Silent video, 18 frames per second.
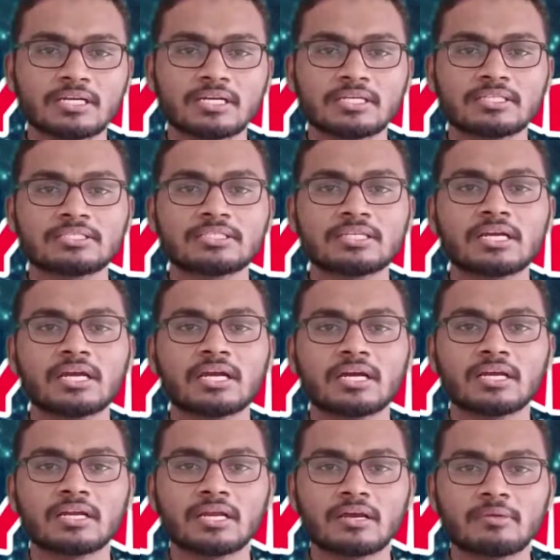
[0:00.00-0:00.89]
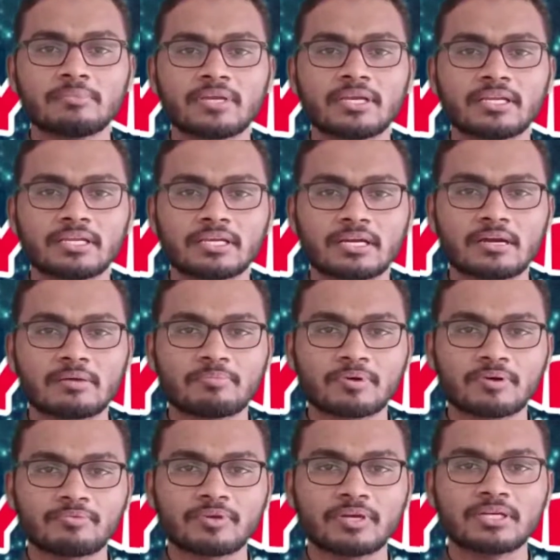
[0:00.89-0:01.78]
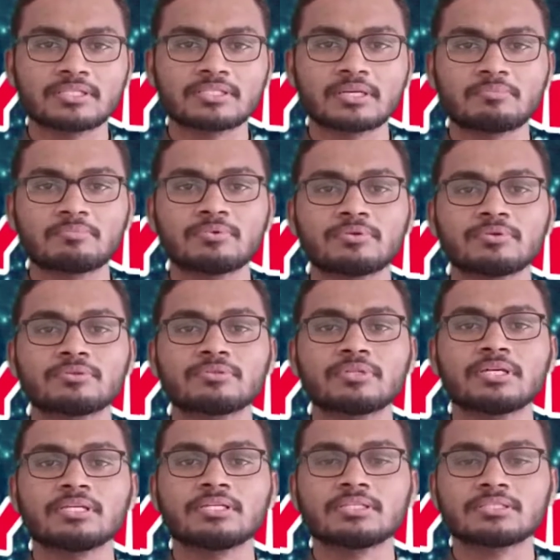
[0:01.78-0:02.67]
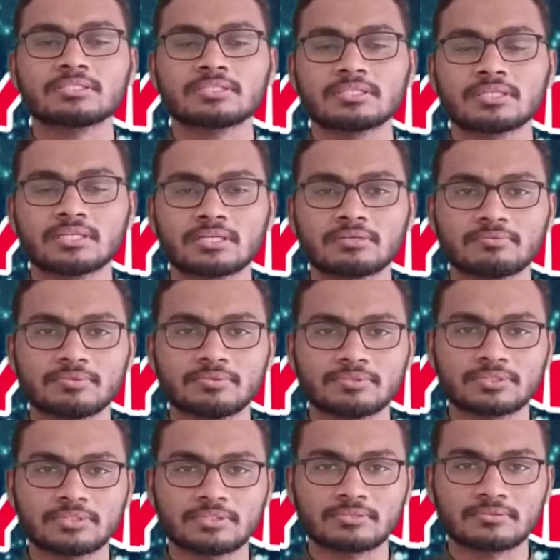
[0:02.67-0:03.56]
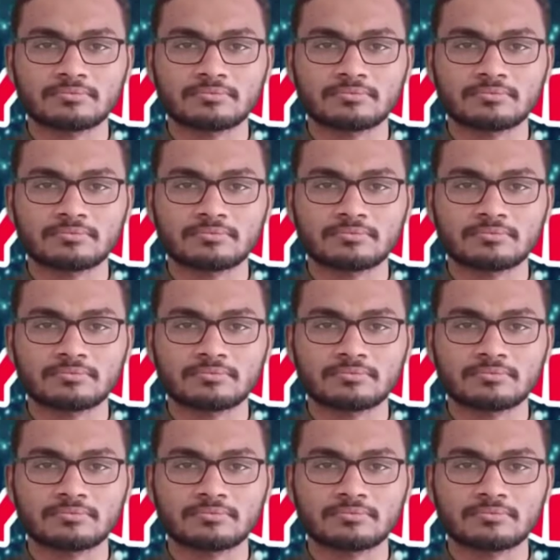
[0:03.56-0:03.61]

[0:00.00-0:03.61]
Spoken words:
Asia and America provided support to the Industrial Revolution.